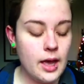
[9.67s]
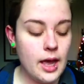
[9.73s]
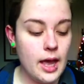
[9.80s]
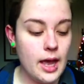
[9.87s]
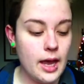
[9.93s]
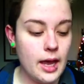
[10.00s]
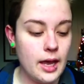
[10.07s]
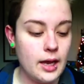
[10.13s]

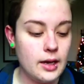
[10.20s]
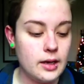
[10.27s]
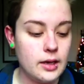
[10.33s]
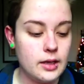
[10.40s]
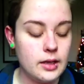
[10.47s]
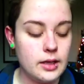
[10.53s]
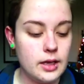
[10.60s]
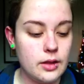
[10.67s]
And
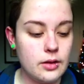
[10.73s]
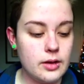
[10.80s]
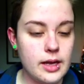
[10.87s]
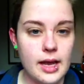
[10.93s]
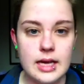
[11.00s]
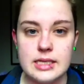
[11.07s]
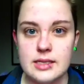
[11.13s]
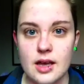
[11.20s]
the other day
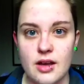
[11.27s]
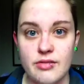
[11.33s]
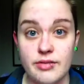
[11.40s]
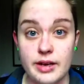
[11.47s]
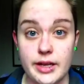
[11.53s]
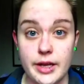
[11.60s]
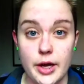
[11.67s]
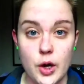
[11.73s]
I saw a
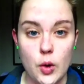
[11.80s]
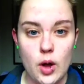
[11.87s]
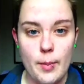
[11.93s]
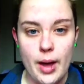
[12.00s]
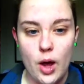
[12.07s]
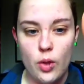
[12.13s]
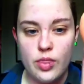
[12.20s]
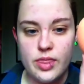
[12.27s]
video
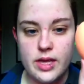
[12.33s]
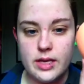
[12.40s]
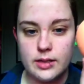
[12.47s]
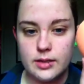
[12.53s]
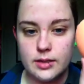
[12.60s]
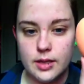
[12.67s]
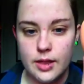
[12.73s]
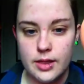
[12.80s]
about
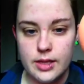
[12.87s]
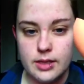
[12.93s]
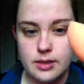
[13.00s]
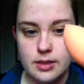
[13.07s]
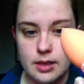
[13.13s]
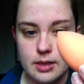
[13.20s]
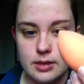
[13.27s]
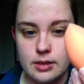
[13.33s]
this. This
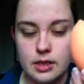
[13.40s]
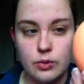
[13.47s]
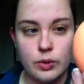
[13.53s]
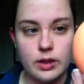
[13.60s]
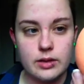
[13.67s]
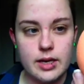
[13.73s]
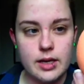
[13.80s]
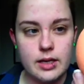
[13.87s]
is the
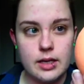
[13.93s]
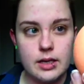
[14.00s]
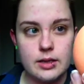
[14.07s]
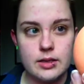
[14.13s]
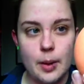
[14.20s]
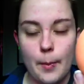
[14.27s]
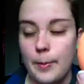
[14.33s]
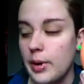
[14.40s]
Real Techniques
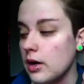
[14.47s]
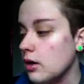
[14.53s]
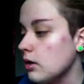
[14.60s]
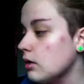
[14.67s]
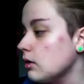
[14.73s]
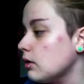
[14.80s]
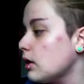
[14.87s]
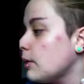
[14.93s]

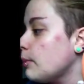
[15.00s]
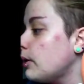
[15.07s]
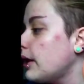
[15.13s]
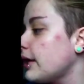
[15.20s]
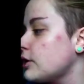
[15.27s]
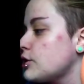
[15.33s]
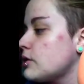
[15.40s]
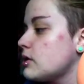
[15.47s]
Miracle
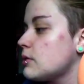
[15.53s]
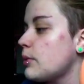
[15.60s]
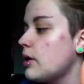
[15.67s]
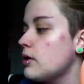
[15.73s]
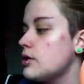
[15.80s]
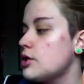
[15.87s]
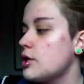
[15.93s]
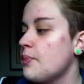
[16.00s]
Complexion
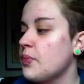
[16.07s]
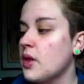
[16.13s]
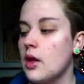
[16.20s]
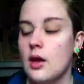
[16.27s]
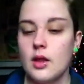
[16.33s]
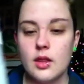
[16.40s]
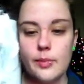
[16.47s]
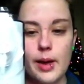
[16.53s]
Sponge.
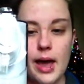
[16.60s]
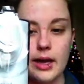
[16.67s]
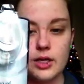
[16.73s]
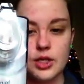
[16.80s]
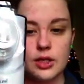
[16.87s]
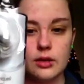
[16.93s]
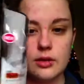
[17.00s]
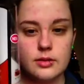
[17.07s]
The
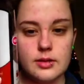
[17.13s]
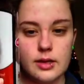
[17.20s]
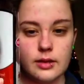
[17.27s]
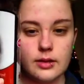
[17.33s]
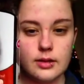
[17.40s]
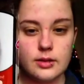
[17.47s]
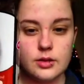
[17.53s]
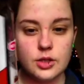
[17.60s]
packaging looks like
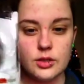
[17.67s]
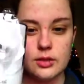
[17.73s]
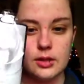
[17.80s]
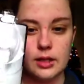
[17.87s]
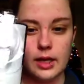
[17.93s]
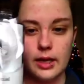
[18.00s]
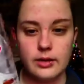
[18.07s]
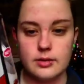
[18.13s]
this, just in
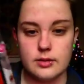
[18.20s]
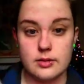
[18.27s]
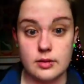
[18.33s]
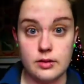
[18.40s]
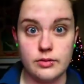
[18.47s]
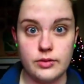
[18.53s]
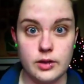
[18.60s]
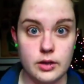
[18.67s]
case
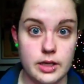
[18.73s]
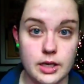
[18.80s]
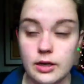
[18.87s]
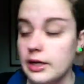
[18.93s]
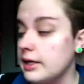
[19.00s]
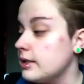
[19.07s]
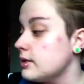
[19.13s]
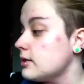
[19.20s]
if you're
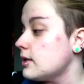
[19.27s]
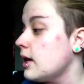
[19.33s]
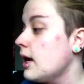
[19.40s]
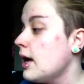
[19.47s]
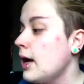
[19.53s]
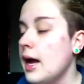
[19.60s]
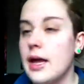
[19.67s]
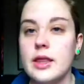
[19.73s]
curious.
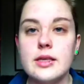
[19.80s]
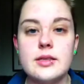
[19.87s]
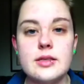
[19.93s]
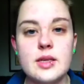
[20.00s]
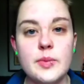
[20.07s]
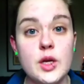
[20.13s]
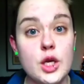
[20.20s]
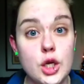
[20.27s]
And this is
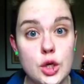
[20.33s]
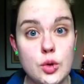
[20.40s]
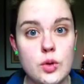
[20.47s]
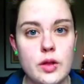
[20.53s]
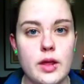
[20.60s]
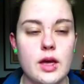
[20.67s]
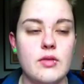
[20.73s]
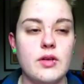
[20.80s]
something new that
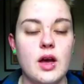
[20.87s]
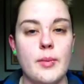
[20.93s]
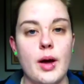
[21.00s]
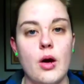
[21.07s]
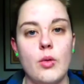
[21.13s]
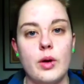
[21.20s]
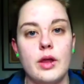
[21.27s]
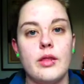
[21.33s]
they have come
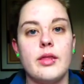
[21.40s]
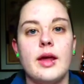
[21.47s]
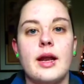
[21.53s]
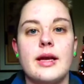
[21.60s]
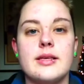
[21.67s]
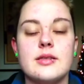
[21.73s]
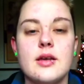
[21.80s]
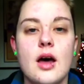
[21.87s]
out with, and
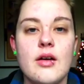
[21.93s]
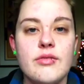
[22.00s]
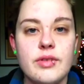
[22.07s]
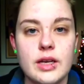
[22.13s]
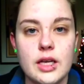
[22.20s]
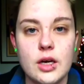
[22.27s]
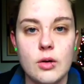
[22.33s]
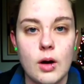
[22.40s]
I saw a
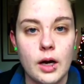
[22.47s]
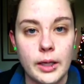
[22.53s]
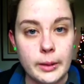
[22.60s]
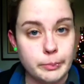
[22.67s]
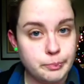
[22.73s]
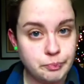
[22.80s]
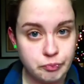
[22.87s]
video on it,